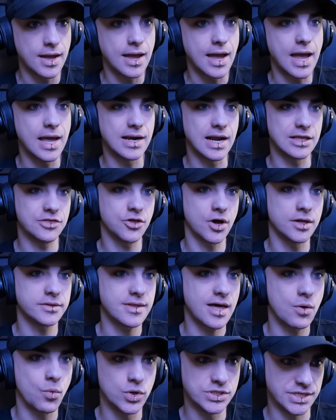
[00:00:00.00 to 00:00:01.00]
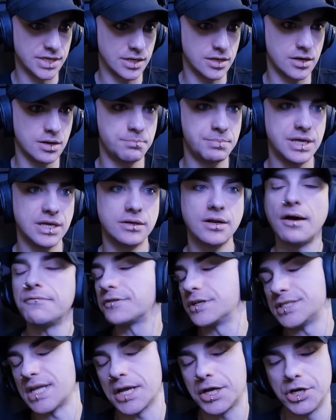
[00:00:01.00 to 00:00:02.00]
and I thought that wasn't going to be enough
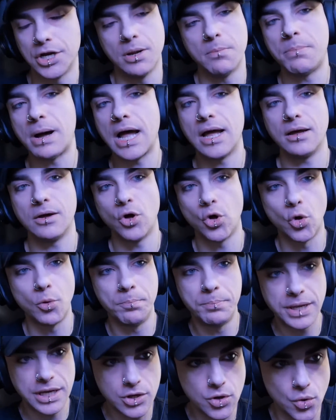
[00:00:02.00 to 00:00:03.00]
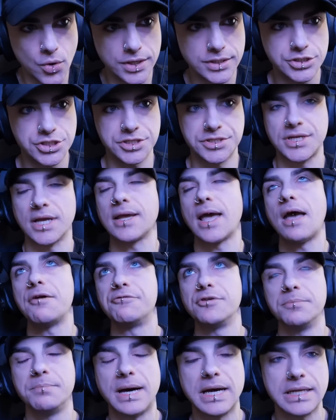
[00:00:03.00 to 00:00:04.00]
because I couldn't buy a whole Bitcoin, just like
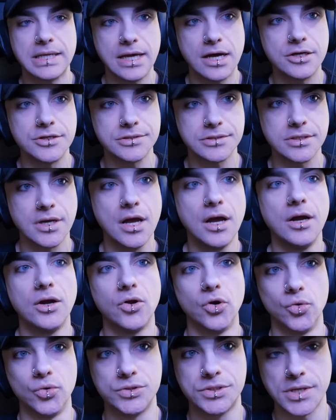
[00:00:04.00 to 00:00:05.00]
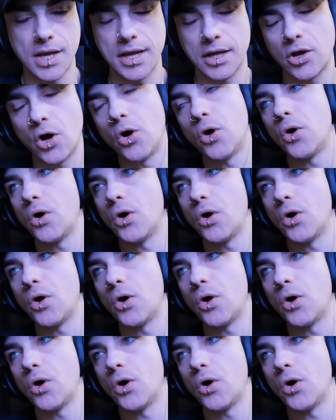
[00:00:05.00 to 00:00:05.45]
everybody else who's like, oh,